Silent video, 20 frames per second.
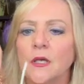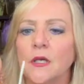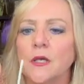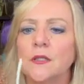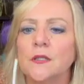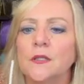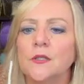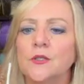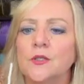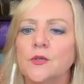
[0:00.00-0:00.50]

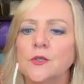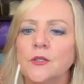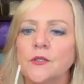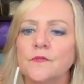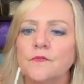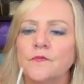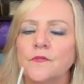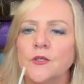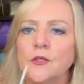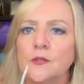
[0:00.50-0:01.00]
And then you
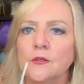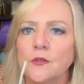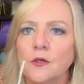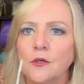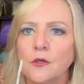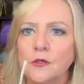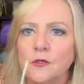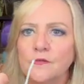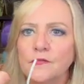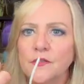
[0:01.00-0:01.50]
can felt
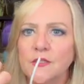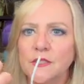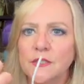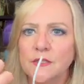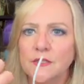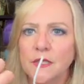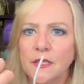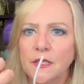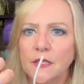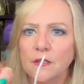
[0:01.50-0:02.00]
all of this
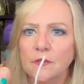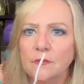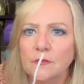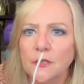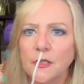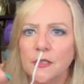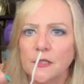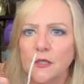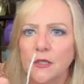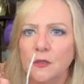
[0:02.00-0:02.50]

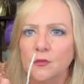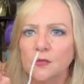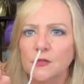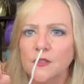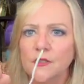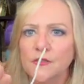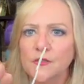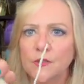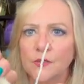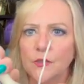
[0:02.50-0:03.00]
down, and that will
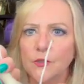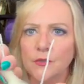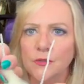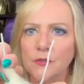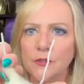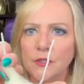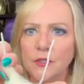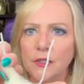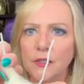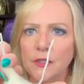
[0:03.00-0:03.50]
start
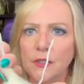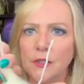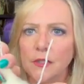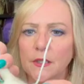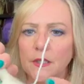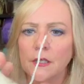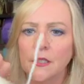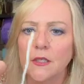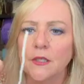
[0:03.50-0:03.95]
your leg.